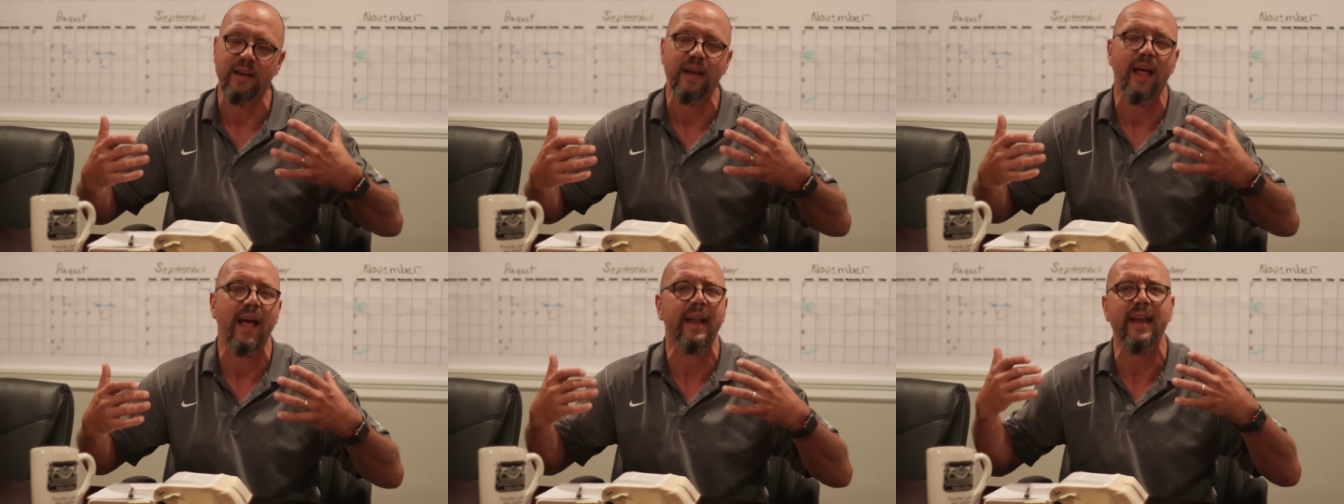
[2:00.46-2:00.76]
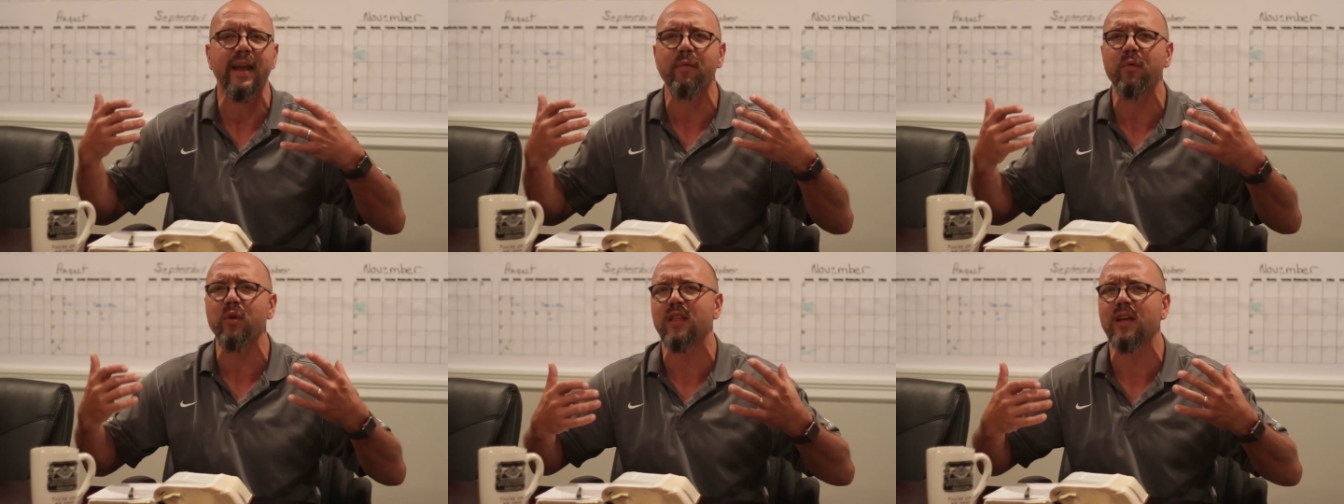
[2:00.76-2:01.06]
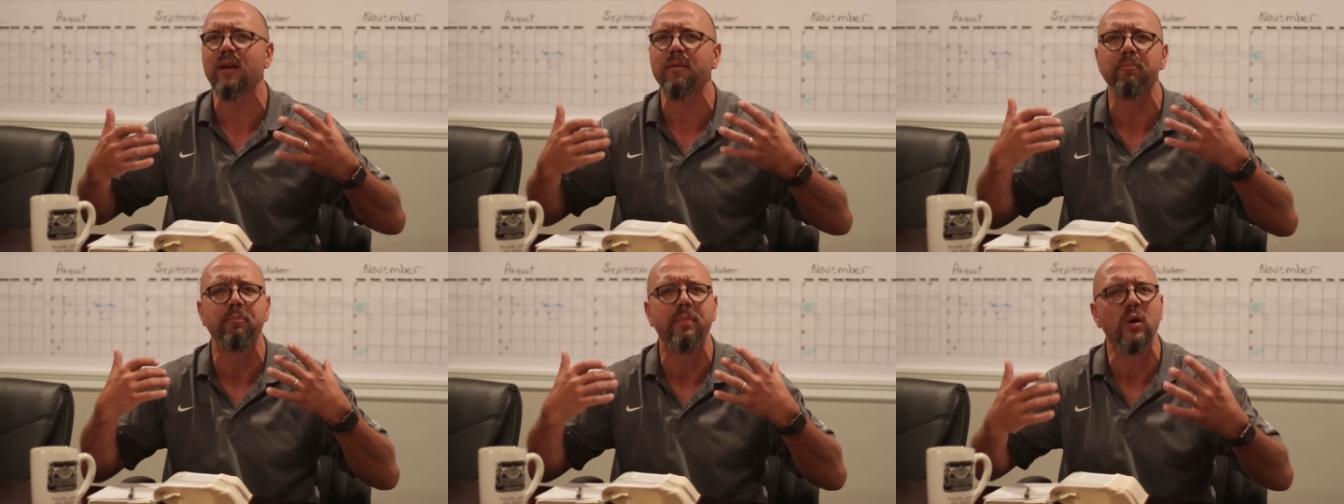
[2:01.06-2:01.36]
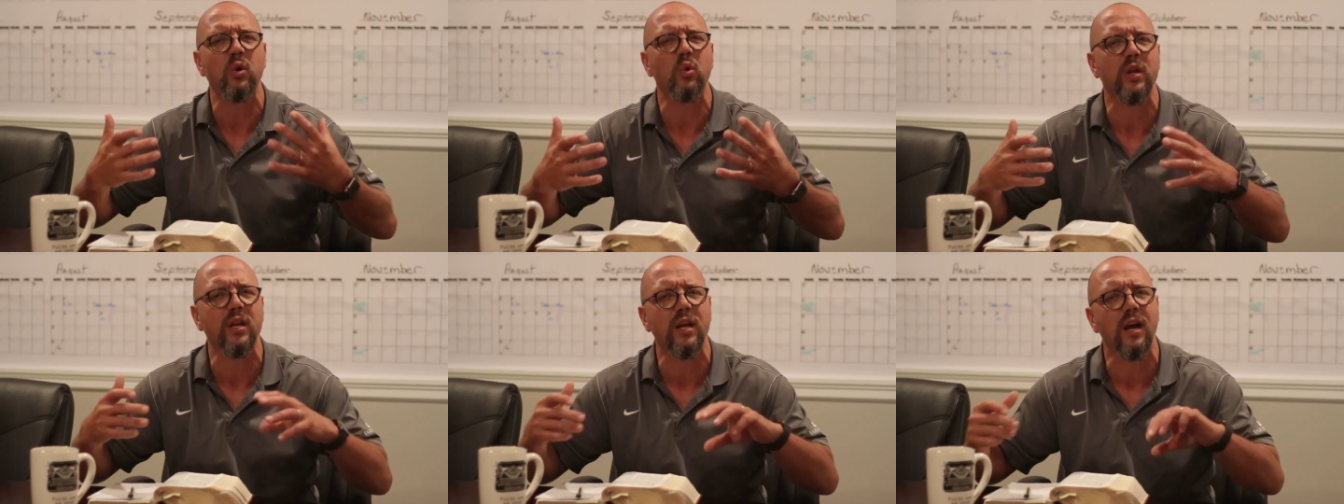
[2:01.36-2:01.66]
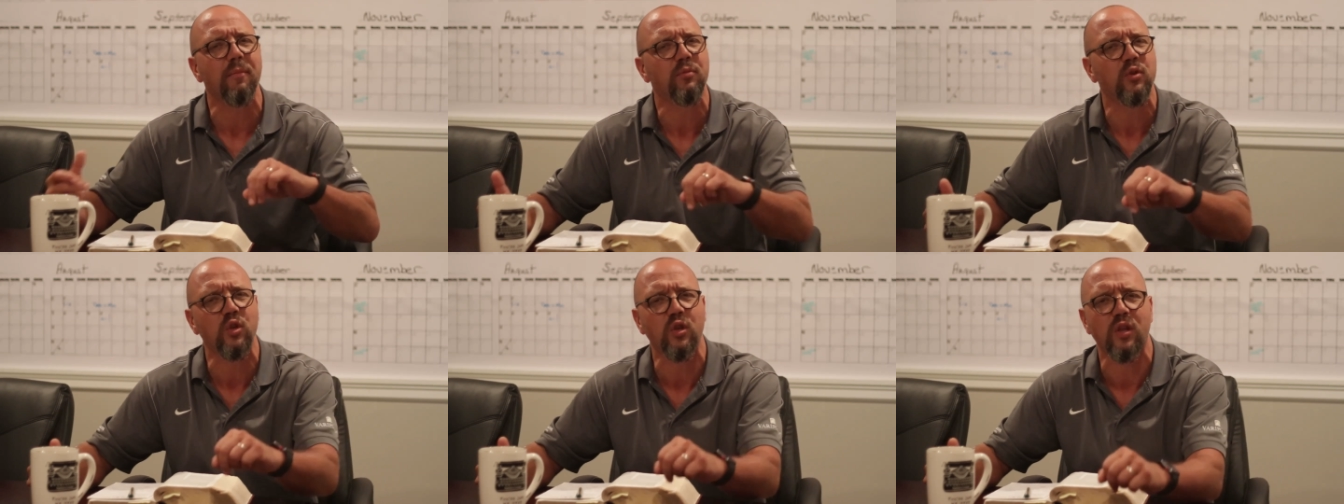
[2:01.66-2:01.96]
and, and everything building
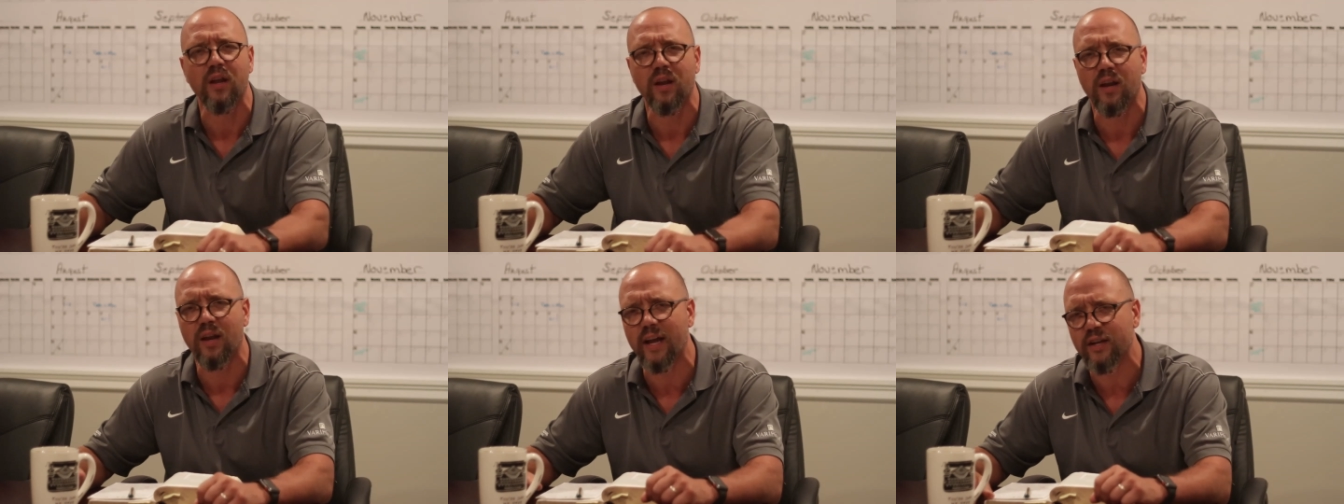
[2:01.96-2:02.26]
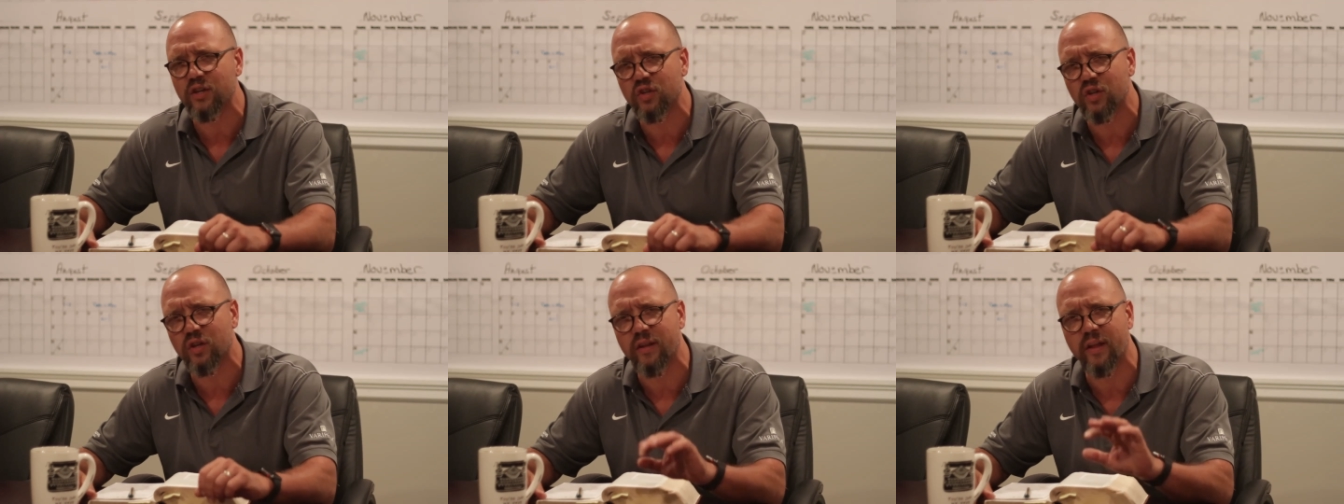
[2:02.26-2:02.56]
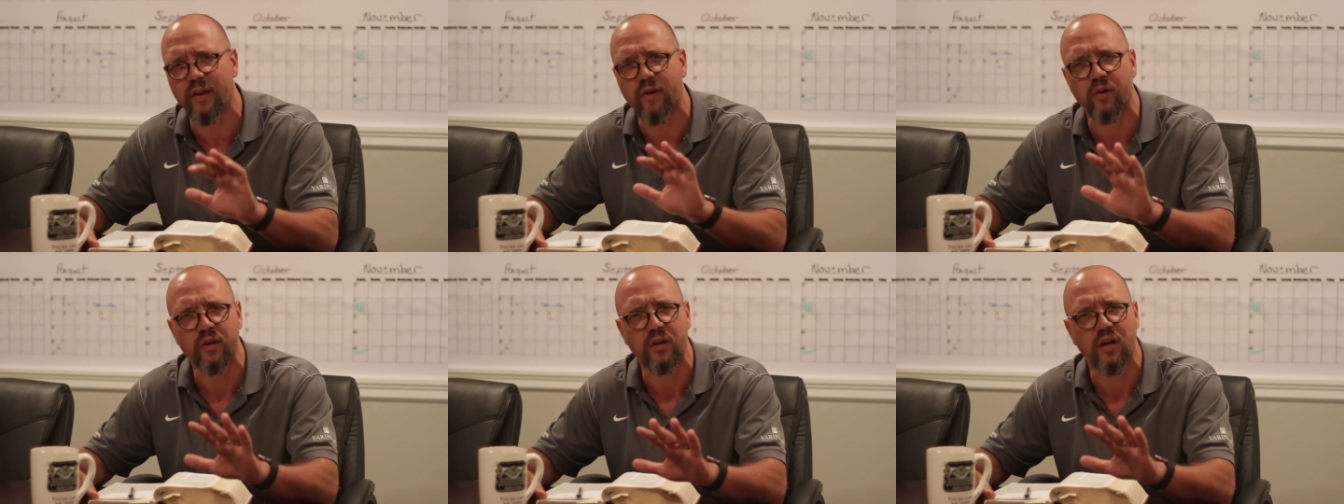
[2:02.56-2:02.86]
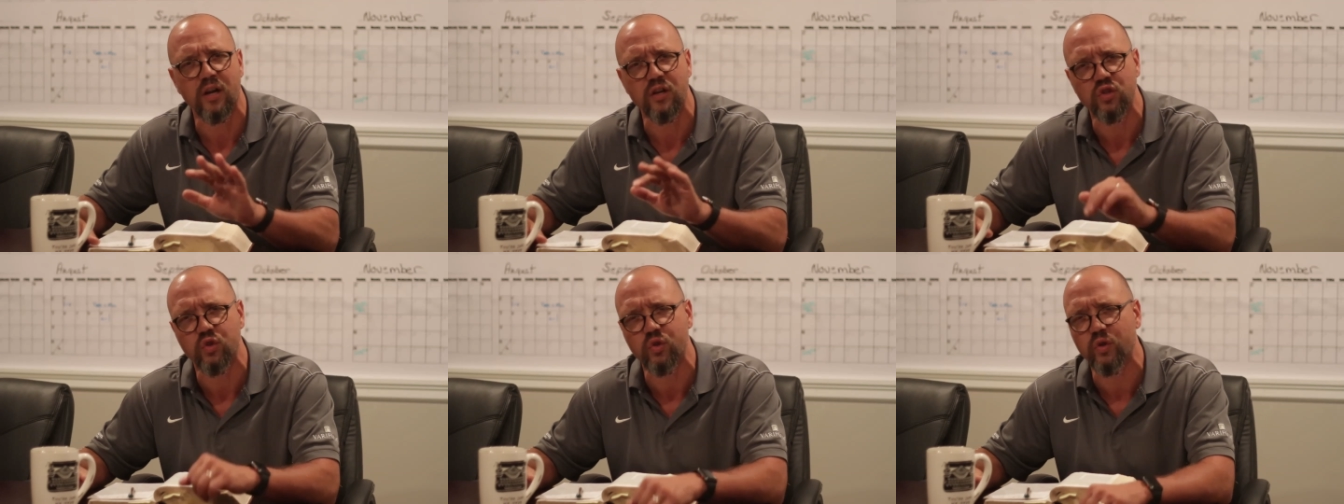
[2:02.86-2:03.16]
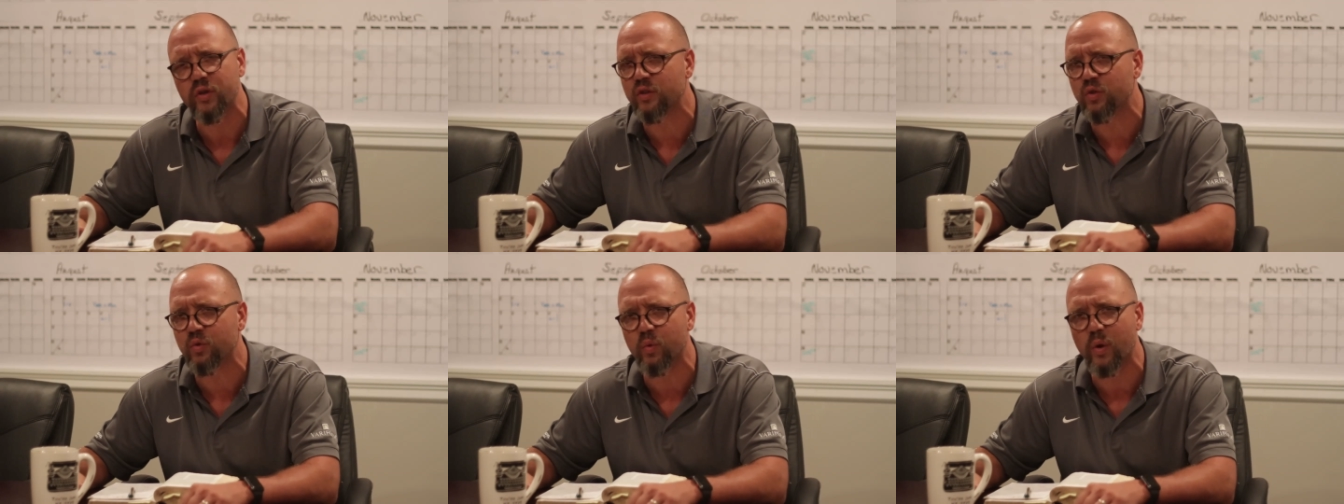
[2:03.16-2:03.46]
up to the election that our
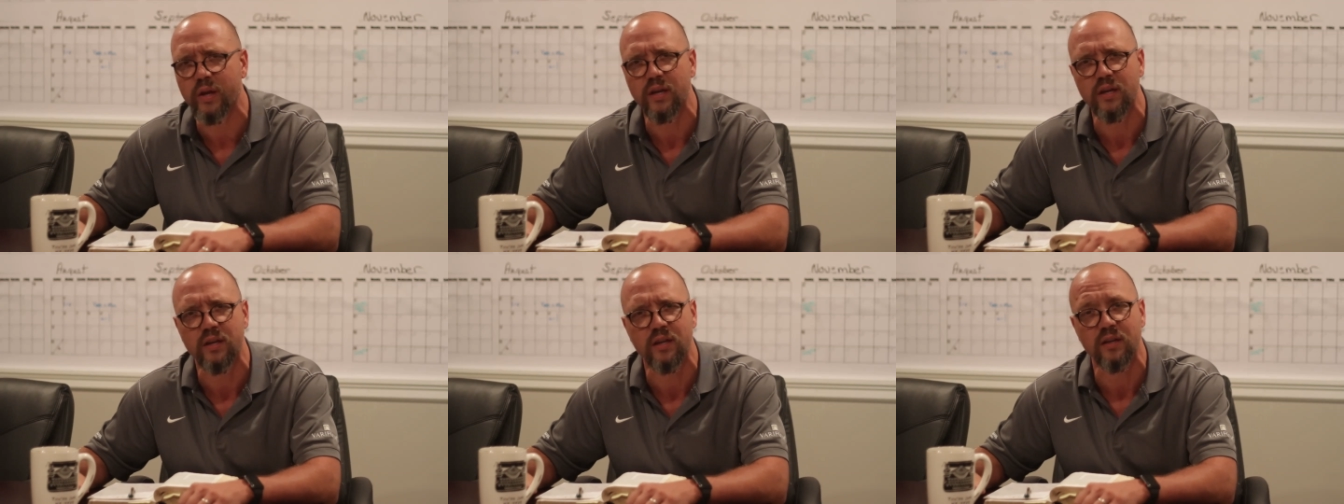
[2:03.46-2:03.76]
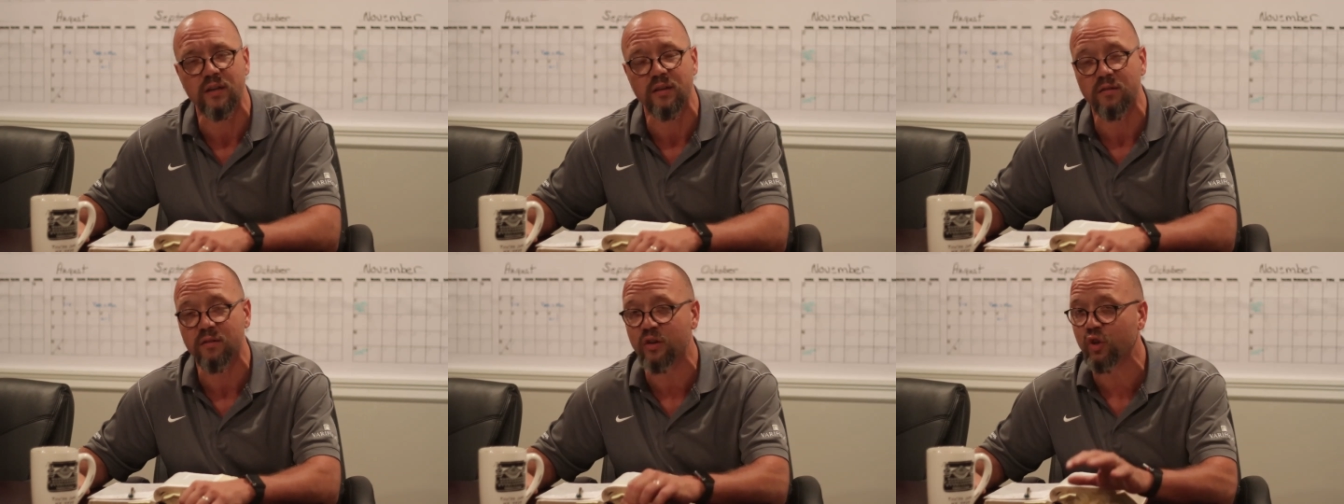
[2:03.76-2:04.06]
country is ready to,